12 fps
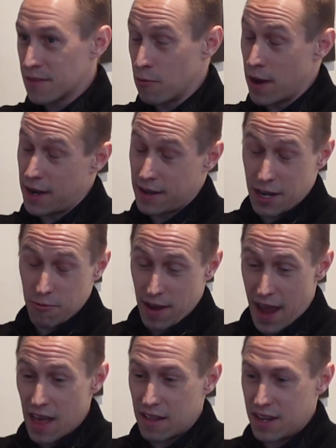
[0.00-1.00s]
When in
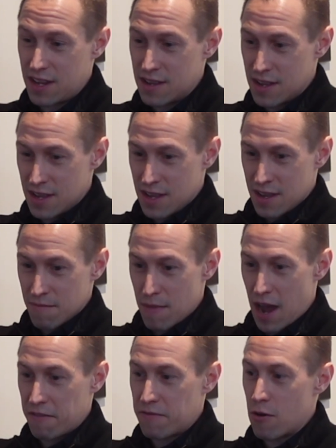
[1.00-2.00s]
reality,
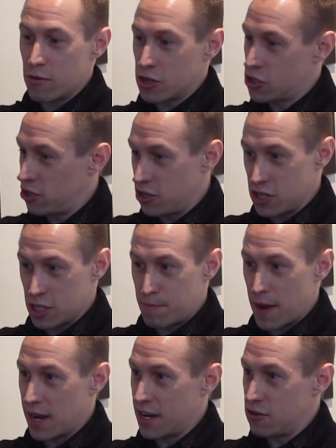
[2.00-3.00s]
my focus should have
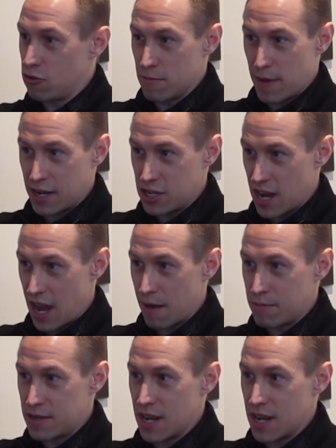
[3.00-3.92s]
just been on doing my job,